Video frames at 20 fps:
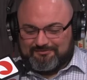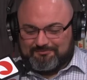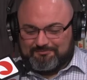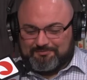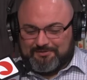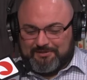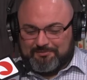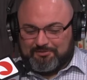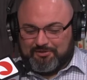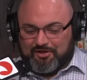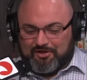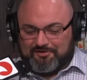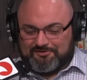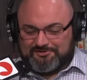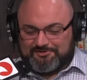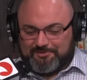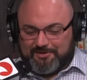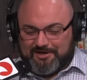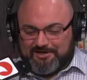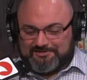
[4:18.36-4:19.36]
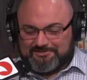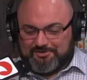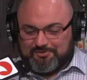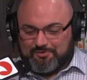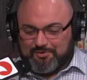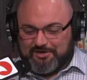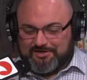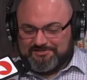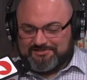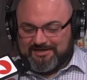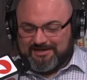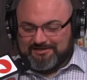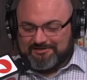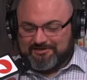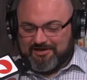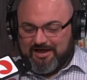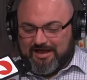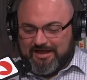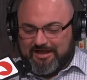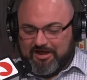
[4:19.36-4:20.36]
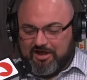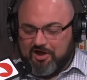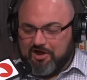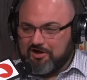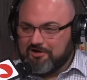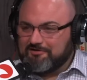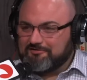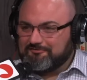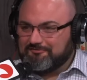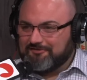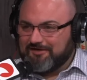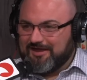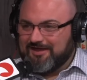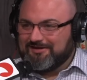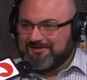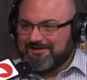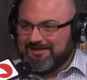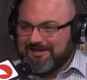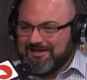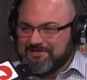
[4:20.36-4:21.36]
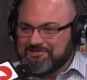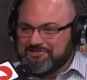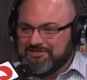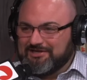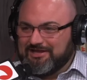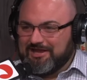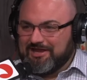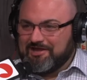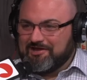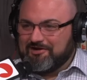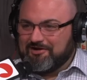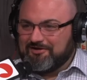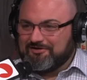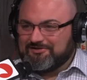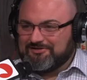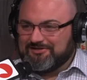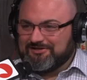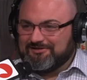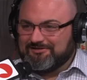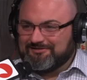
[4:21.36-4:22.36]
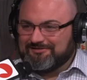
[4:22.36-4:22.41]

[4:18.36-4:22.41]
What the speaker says: People also ask, what is a diehard fan? H-E-A-R-T.